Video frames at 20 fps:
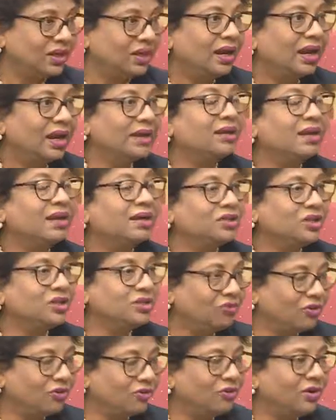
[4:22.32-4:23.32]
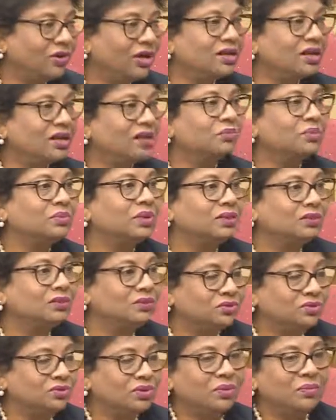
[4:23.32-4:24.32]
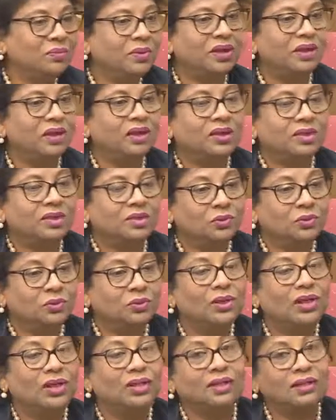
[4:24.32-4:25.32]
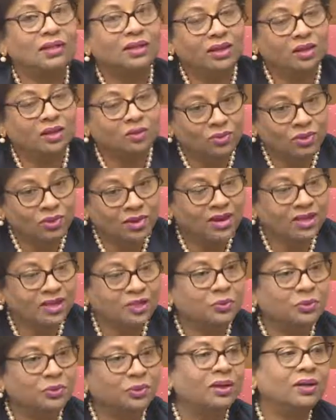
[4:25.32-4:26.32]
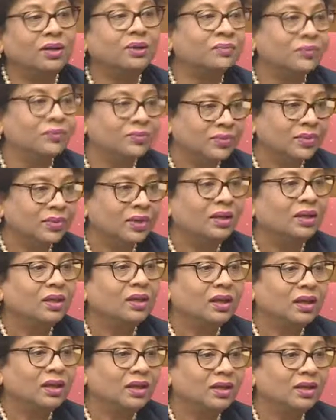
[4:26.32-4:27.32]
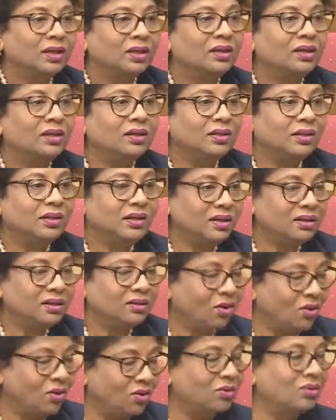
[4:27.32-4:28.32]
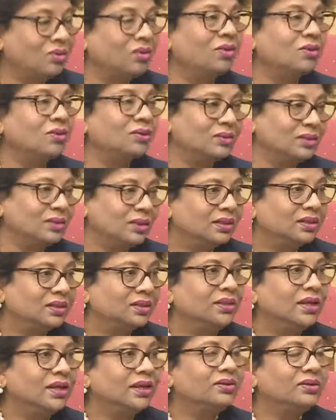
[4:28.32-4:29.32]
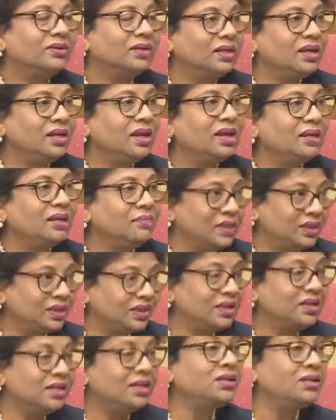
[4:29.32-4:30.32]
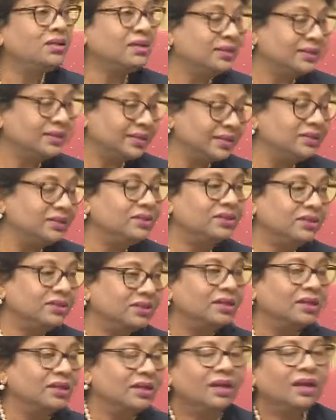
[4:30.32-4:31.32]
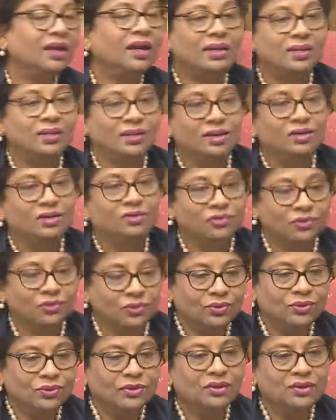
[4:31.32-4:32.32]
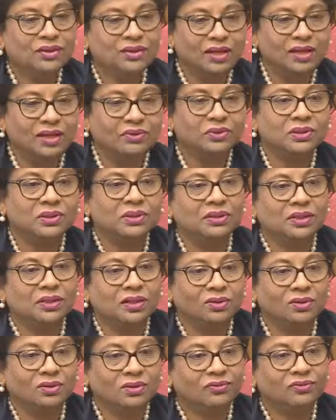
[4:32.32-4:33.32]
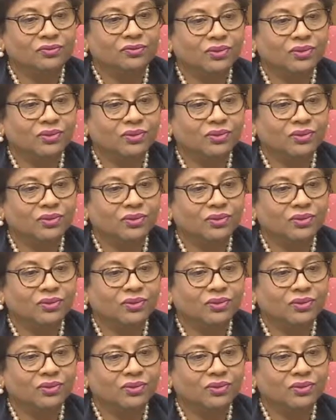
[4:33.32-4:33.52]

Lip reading: attraction for foreign companies to come here and explore, and then their own diaspora in Hong Kong that really helped in the initial stages. And then, of course, there was a lot of